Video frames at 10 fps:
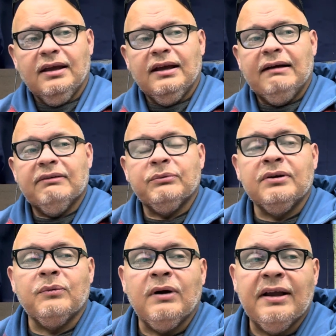was
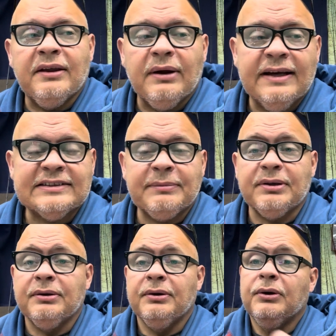wondering why they're asking
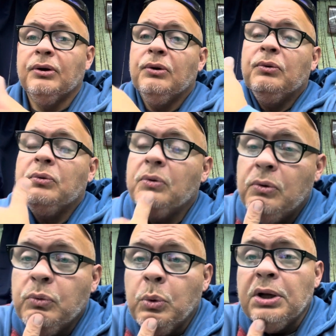me,
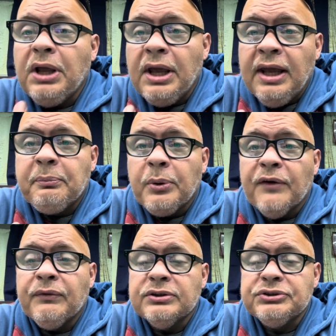what hand
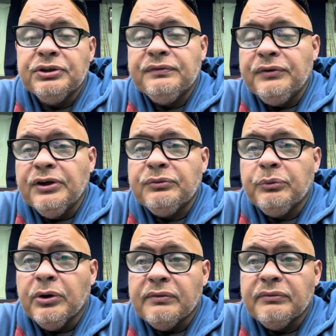preference do you fish
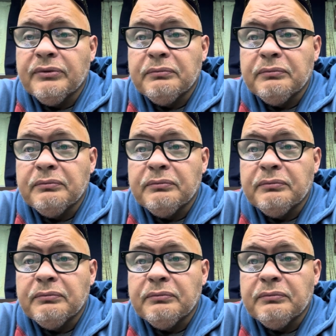with?